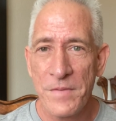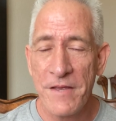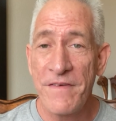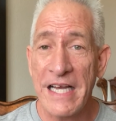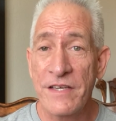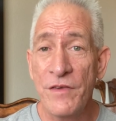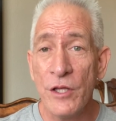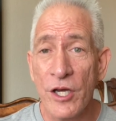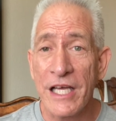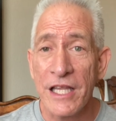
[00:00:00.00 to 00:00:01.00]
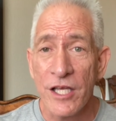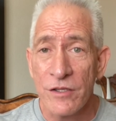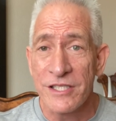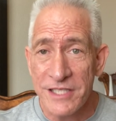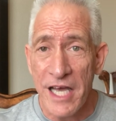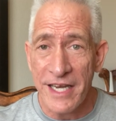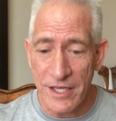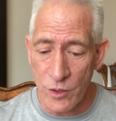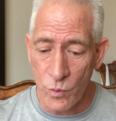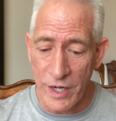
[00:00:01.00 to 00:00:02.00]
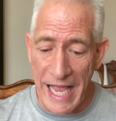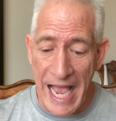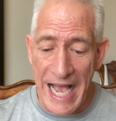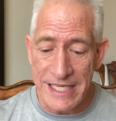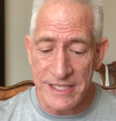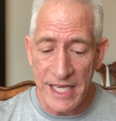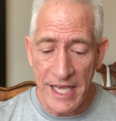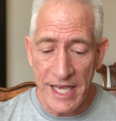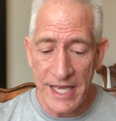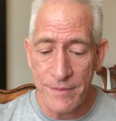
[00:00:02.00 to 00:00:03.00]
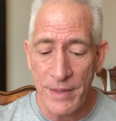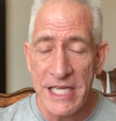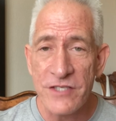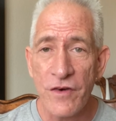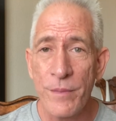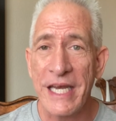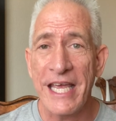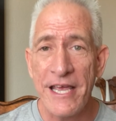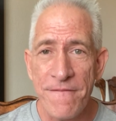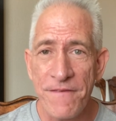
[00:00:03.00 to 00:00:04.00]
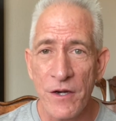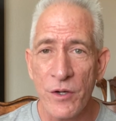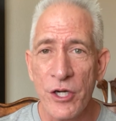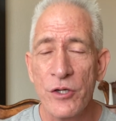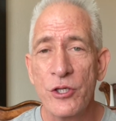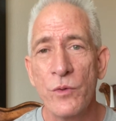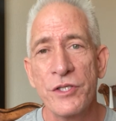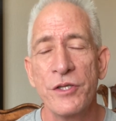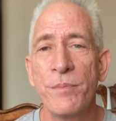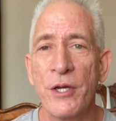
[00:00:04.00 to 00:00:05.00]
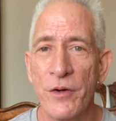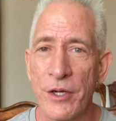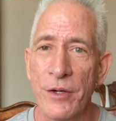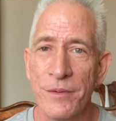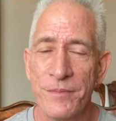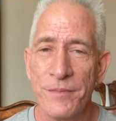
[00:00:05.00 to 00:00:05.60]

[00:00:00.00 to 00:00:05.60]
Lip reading: In fact, if you look a little study on the word ask, it means from an inferior to a superior.